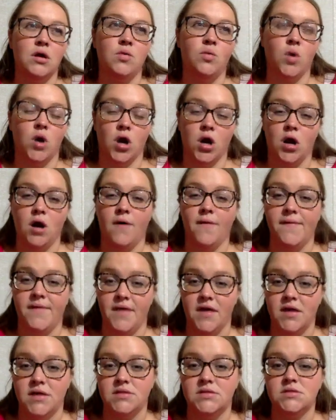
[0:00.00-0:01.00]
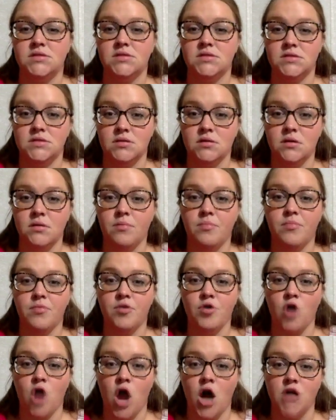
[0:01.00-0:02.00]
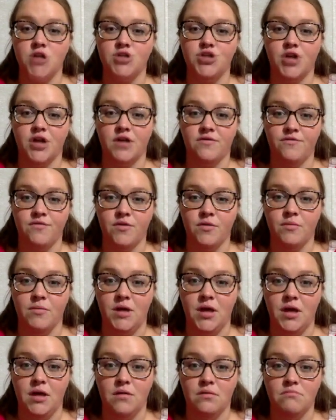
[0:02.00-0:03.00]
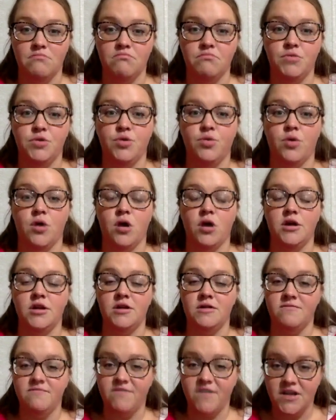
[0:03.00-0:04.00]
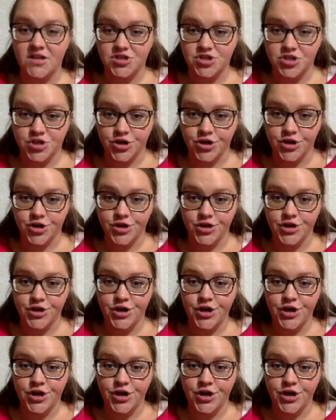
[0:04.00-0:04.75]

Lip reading: work on this project for me. You are an inventor.